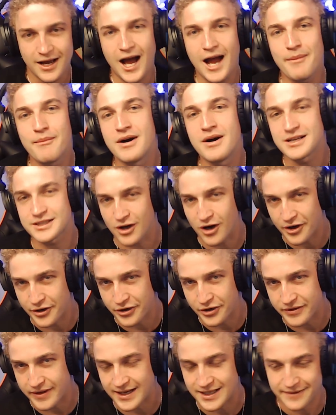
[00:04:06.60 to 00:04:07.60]
I must
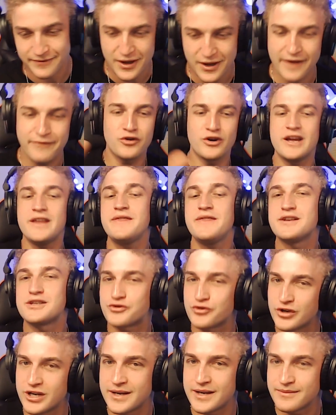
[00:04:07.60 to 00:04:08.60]
honor that. If, if you're in the
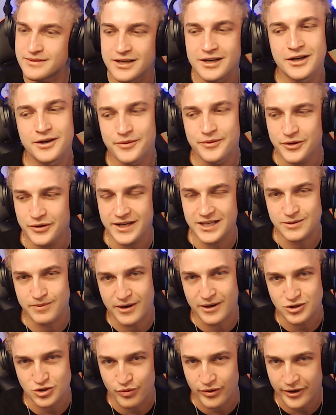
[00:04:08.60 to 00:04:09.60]
streams, you get
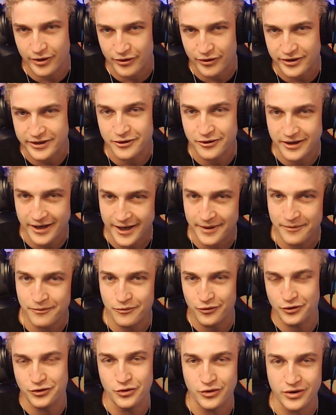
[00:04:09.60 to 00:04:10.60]
special priority, okay?
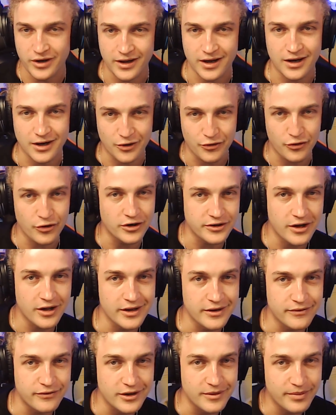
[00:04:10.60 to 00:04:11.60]
We're doing a, a crook
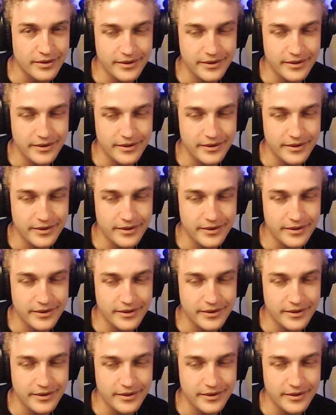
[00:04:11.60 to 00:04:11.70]
nollie flip.